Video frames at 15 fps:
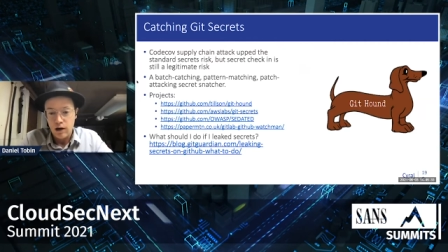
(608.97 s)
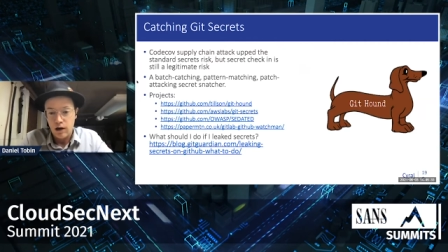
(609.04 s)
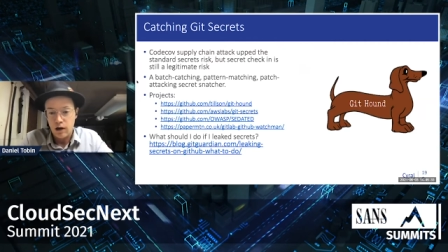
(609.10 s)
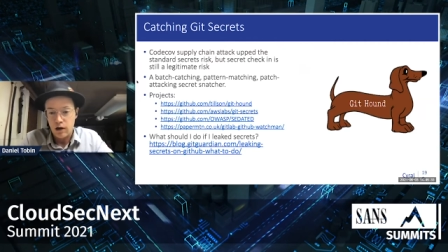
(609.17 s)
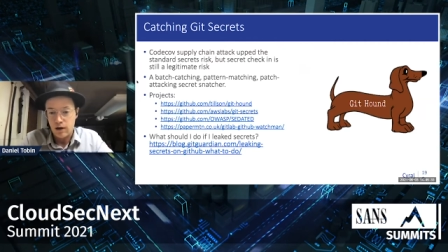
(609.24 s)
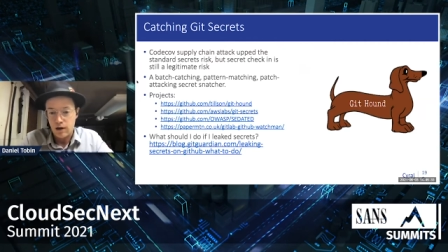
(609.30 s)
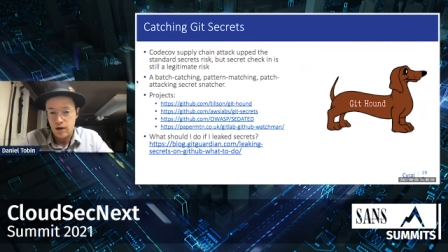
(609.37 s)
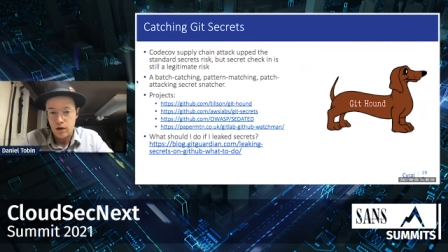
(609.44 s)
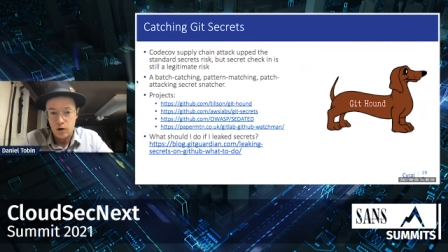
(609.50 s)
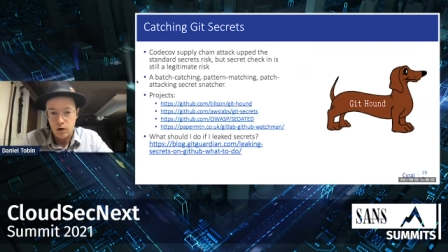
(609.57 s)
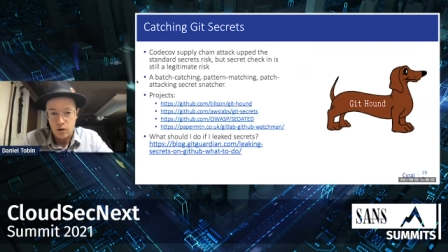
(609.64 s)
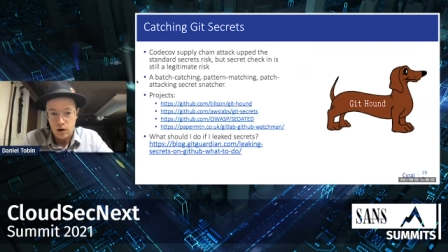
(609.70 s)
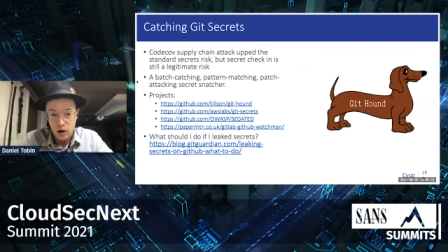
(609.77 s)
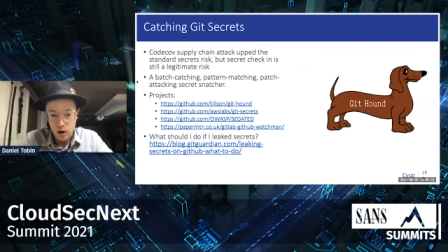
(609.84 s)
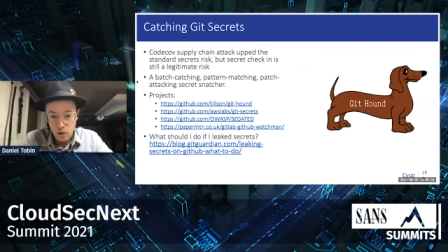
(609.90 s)
Uh,
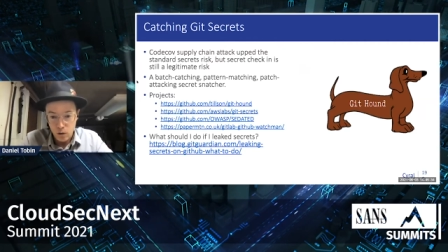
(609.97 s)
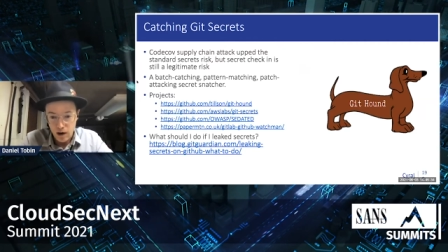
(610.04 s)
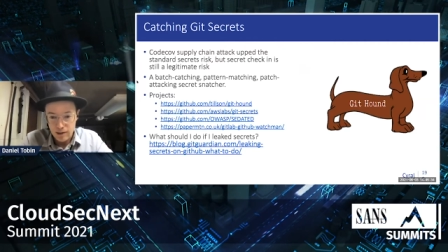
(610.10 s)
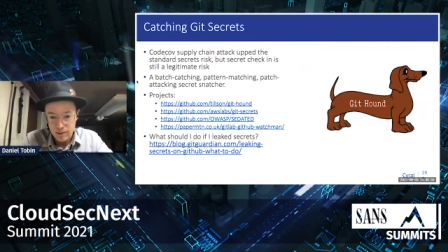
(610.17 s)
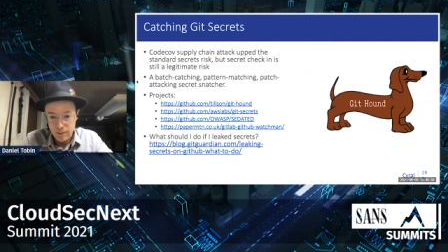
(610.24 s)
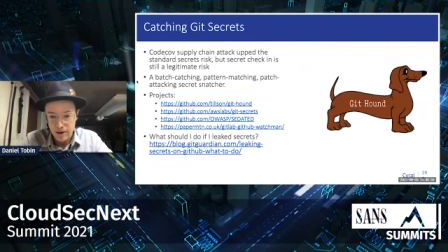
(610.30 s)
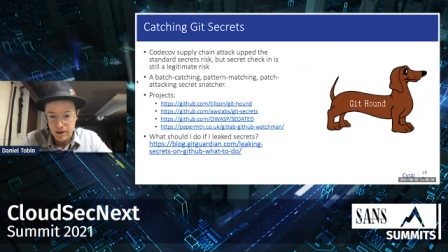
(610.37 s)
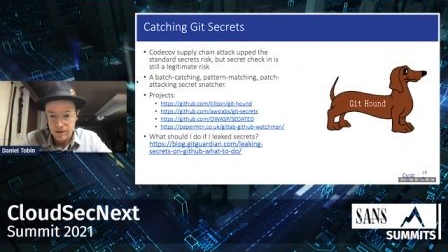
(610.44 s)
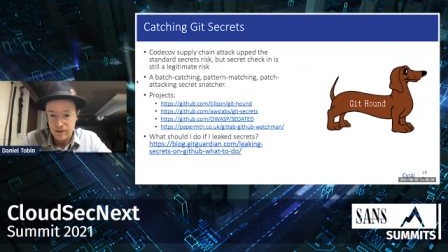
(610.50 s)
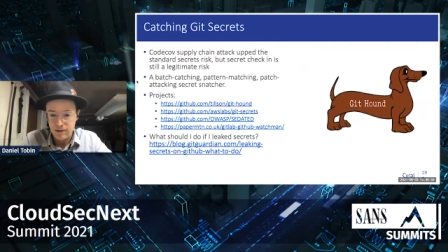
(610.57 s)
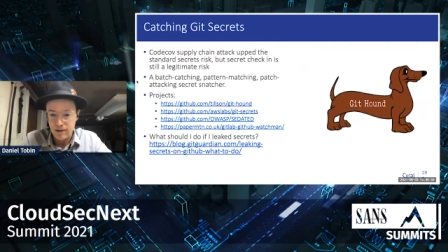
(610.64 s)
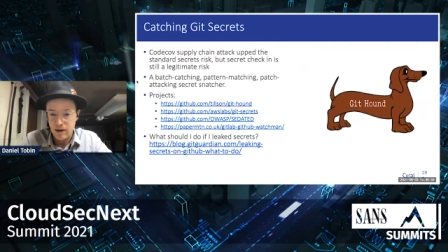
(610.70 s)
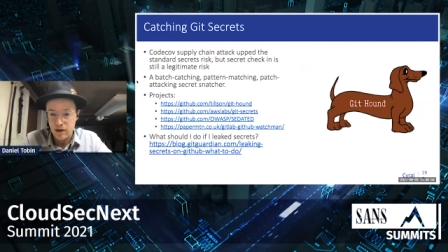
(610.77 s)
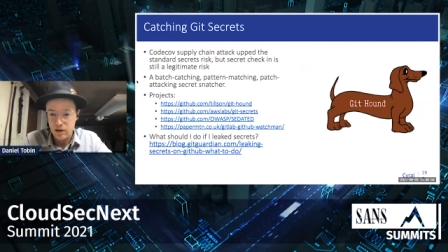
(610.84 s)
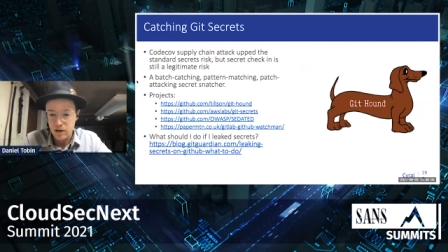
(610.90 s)
OWASP has
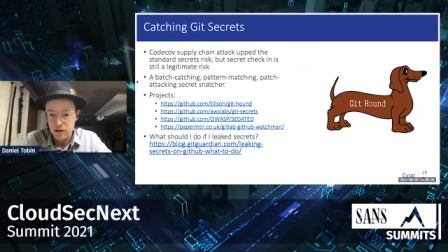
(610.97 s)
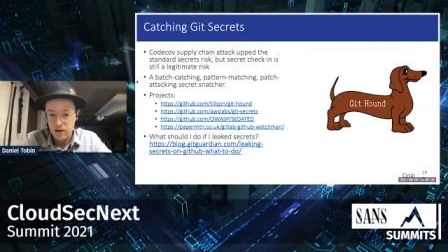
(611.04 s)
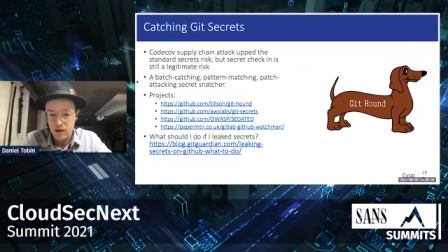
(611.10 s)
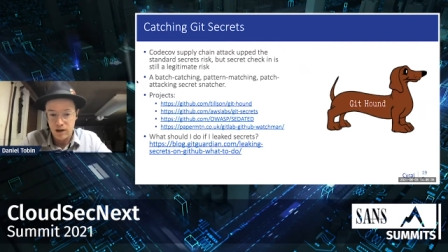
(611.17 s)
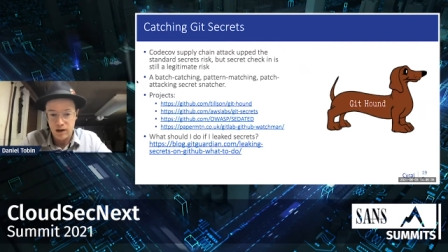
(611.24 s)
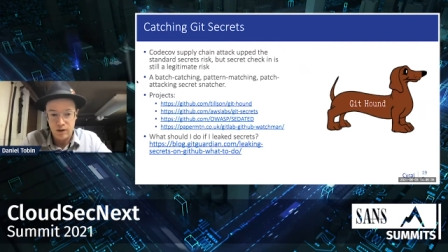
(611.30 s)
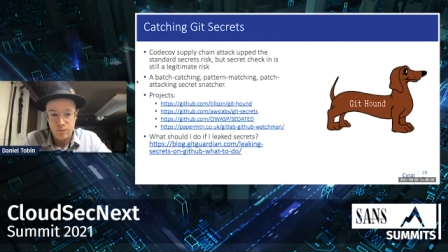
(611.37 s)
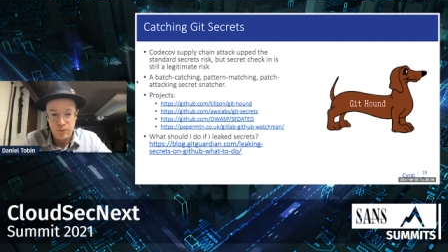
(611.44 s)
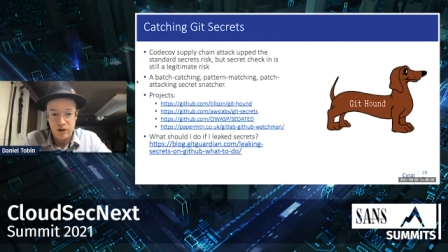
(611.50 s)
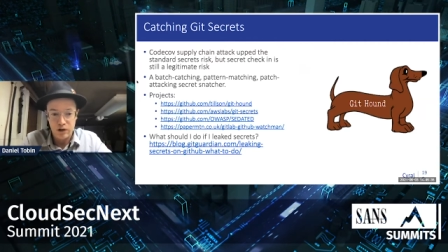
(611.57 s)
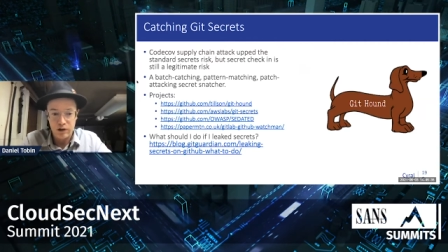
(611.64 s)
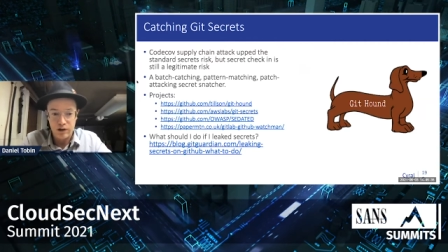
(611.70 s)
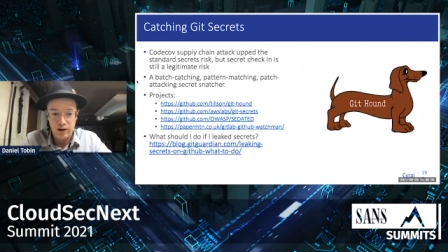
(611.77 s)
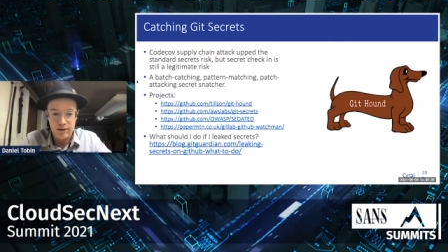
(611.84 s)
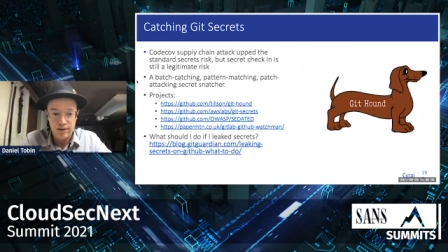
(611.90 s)
sedated and
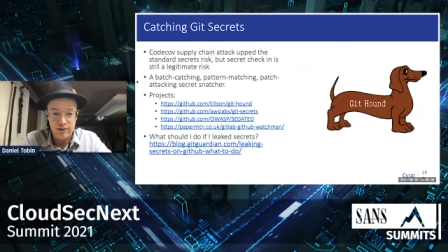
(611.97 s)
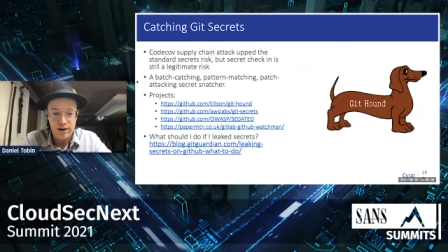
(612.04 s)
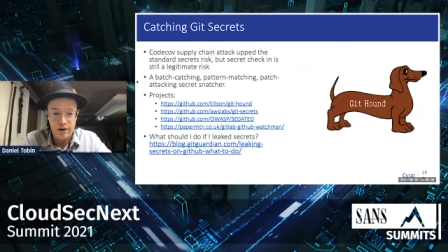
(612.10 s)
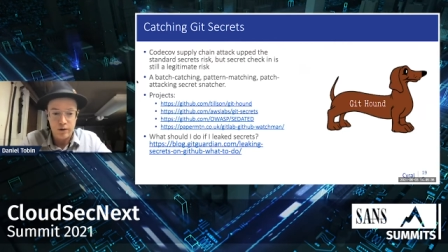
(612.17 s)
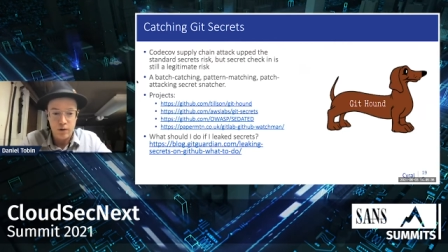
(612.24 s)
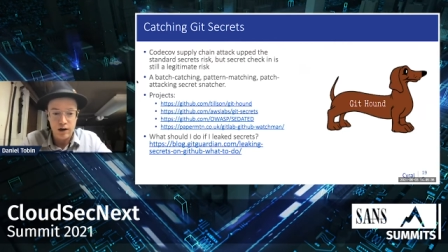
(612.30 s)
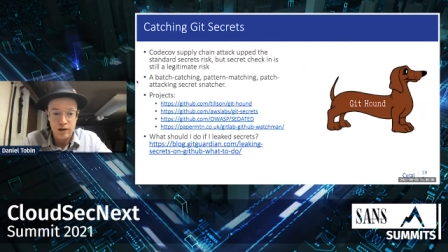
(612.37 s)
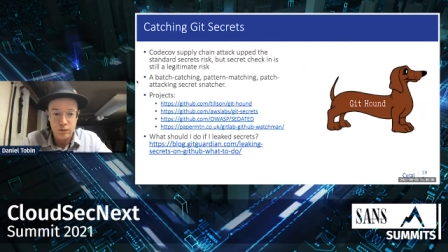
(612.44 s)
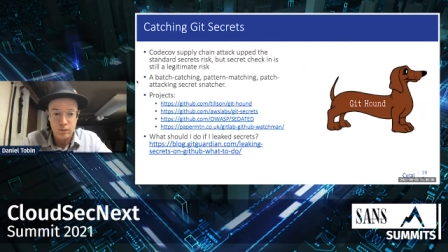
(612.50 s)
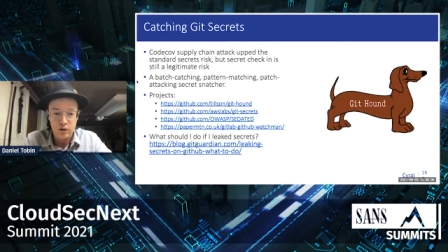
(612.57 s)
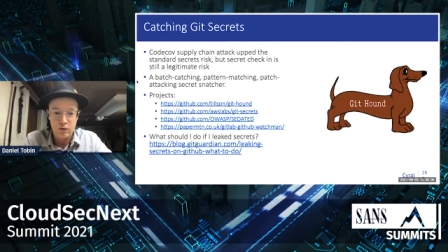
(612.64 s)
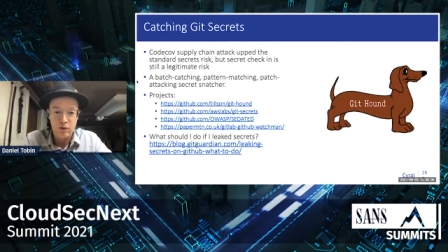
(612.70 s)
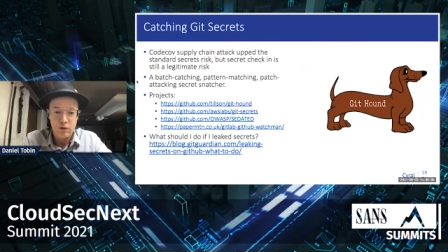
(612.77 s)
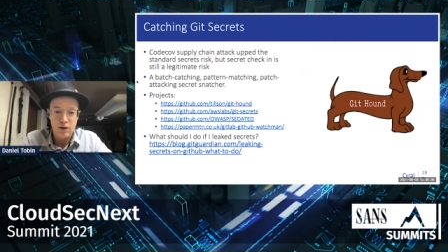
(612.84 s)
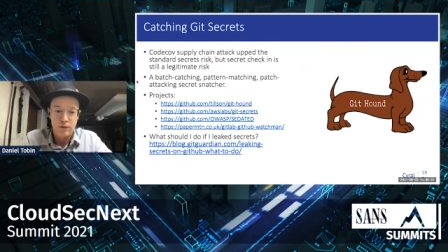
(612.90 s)
building on Slack
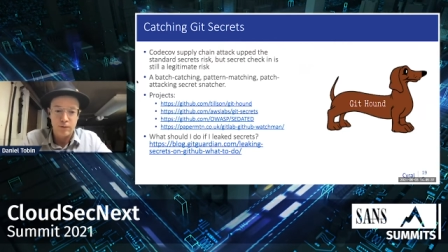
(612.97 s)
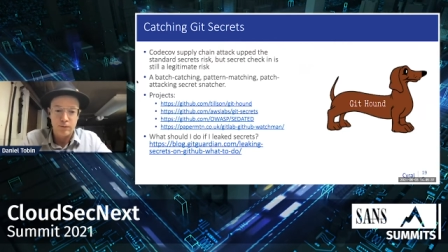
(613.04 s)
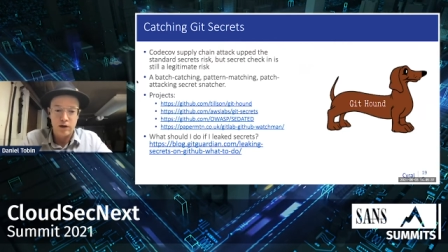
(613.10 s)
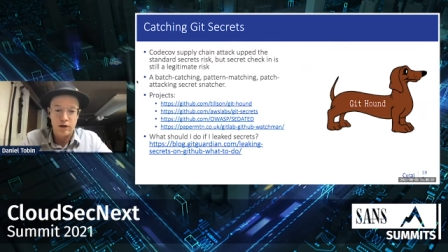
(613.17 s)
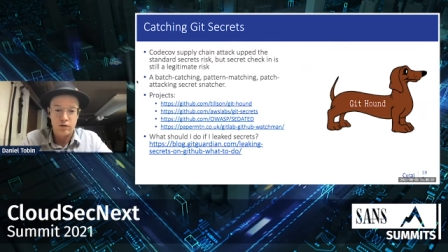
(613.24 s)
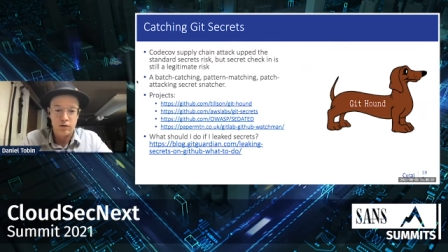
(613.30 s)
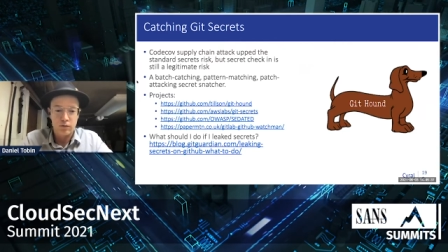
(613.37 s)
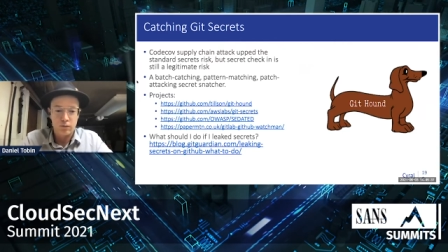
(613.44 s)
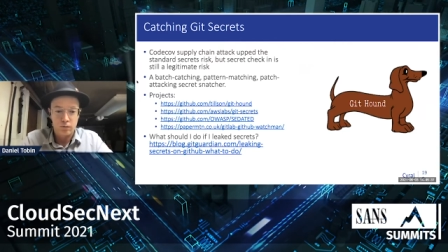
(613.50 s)
Watchman, Paper Mount,